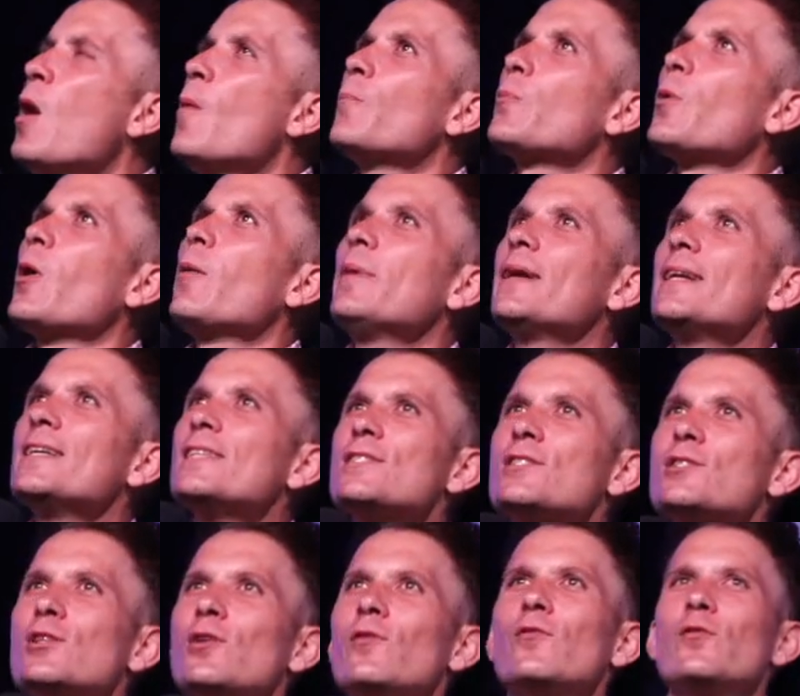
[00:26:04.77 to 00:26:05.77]

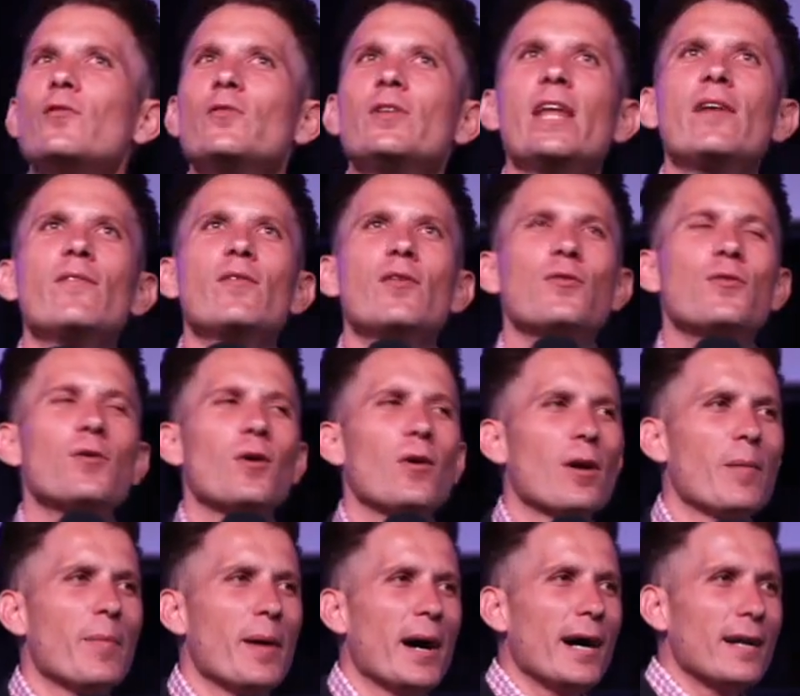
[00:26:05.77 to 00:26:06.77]
prominence you've never thought
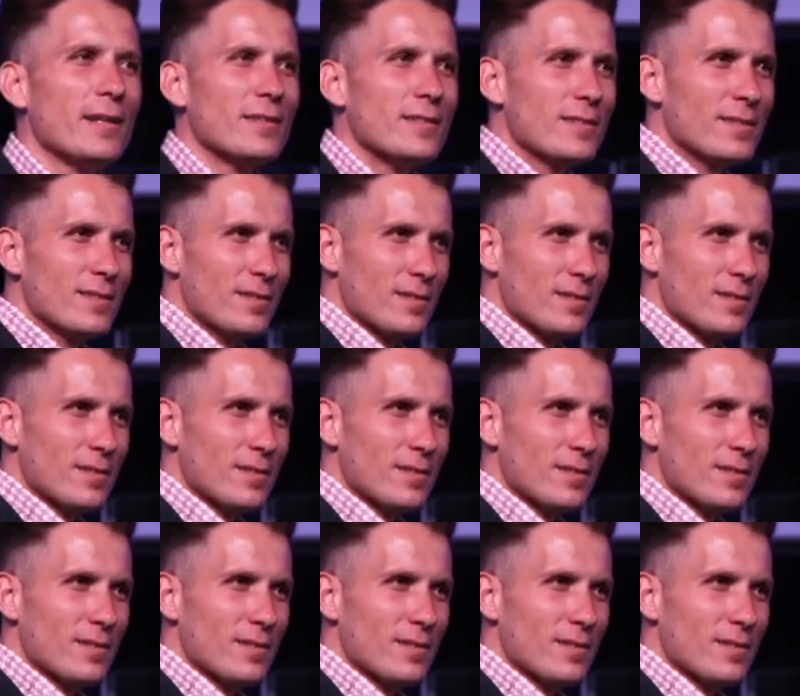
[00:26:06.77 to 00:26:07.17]
about.